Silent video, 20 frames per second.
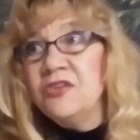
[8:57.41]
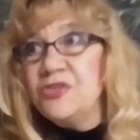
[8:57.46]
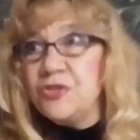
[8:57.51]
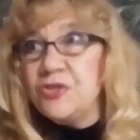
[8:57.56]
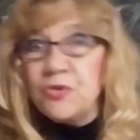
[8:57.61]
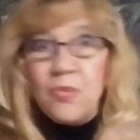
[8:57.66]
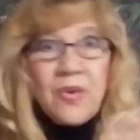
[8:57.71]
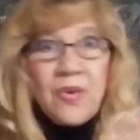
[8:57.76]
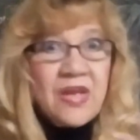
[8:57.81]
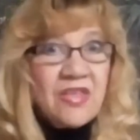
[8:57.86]

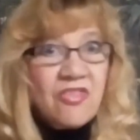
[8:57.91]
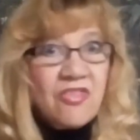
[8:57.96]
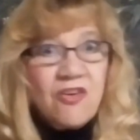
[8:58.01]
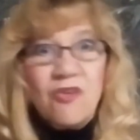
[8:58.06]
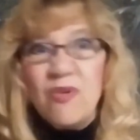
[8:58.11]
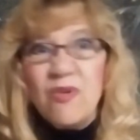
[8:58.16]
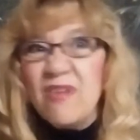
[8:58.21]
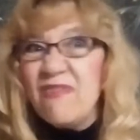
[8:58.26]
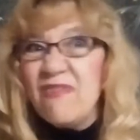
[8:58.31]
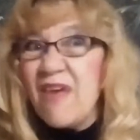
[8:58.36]
doing
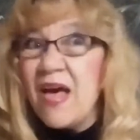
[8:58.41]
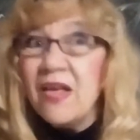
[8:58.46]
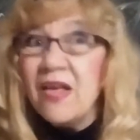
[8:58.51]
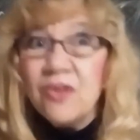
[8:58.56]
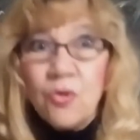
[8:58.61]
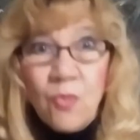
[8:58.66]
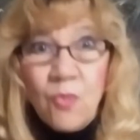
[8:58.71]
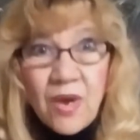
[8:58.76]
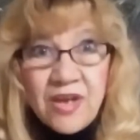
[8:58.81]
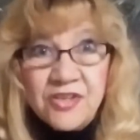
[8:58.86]
their
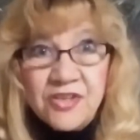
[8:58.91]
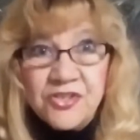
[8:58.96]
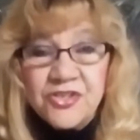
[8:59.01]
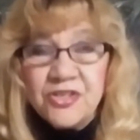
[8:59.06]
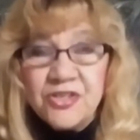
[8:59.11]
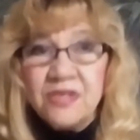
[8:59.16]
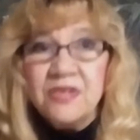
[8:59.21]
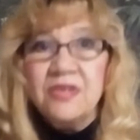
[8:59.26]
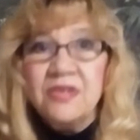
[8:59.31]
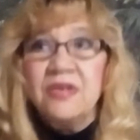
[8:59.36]

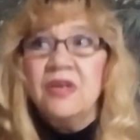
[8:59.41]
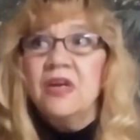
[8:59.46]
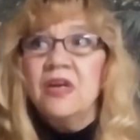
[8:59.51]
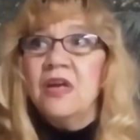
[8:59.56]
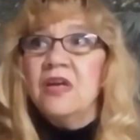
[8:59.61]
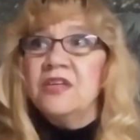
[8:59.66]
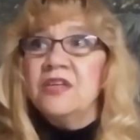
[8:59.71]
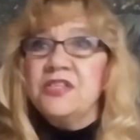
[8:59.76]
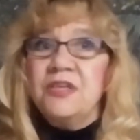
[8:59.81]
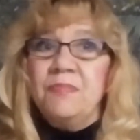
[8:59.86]
evaluation
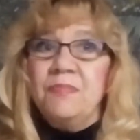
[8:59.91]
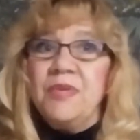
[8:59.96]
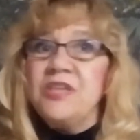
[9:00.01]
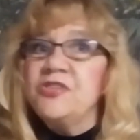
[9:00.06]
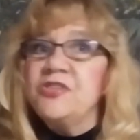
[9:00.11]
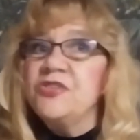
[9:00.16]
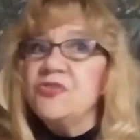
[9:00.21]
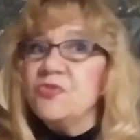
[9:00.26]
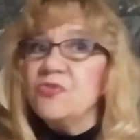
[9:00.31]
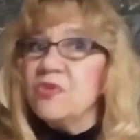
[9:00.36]
to be
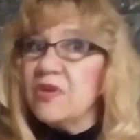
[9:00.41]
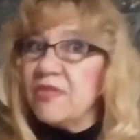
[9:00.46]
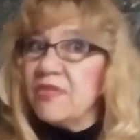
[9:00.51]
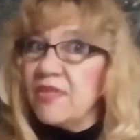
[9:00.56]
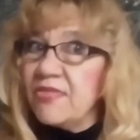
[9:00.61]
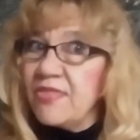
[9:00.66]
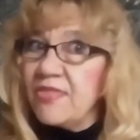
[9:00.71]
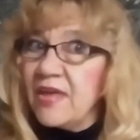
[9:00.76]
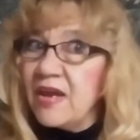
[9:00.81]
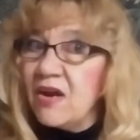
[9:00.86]
sure
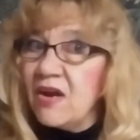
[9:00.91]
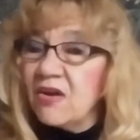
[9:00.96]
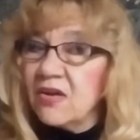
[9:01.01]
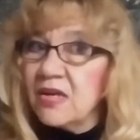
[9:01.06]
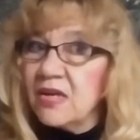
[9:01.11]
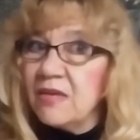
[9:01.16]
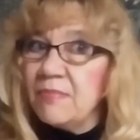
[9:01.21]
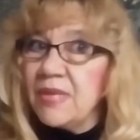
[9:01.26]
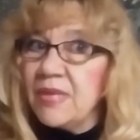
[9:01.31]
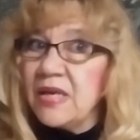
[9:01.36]
that they are
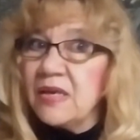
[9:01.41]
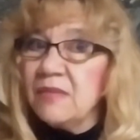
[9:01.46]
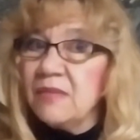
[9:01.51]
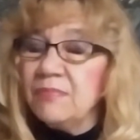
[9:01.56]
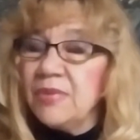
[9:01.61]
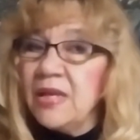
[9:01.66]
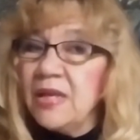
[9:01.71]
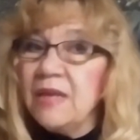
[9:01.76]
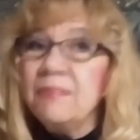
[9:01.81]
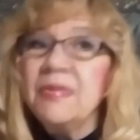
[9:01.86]
going to be
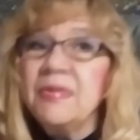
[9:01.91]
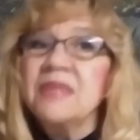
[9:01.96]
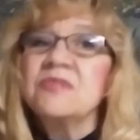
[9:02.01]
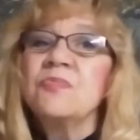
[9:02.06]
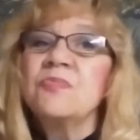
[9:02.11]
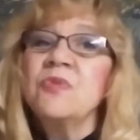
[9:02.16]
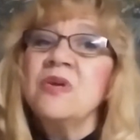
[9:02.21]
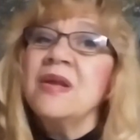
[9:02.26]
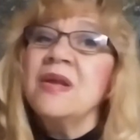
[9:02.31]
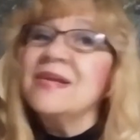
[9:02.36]
compliant,
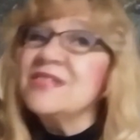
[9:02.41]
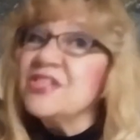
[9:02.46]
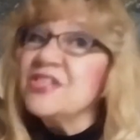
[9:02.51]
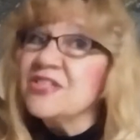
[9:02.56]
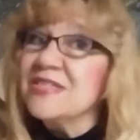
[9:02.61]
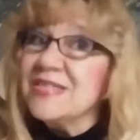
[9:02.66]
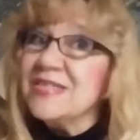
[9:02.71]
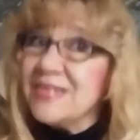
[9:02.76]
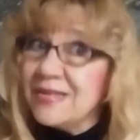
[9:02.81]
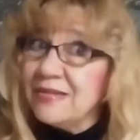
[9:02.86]
because we're not
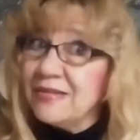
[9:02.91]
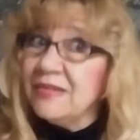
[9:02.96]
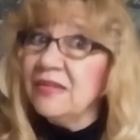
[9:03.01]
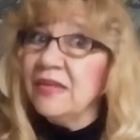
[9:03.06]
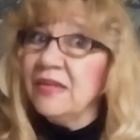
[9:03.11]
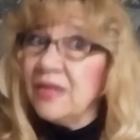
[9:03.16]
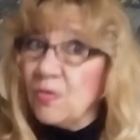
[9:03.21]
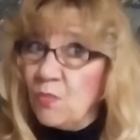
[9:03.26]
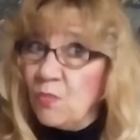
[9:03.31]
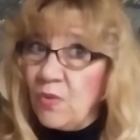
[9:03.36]
just
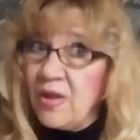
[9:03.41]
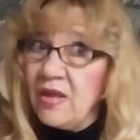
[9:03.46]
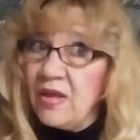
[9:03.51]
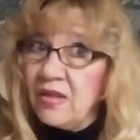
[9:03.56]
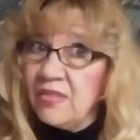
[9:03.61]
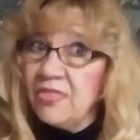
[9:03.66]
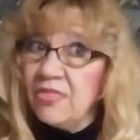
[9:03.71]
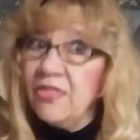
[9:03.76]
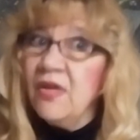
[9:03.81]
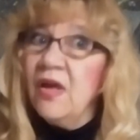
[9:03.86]
dealing
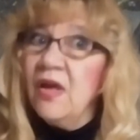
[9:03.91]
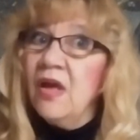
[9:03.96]
with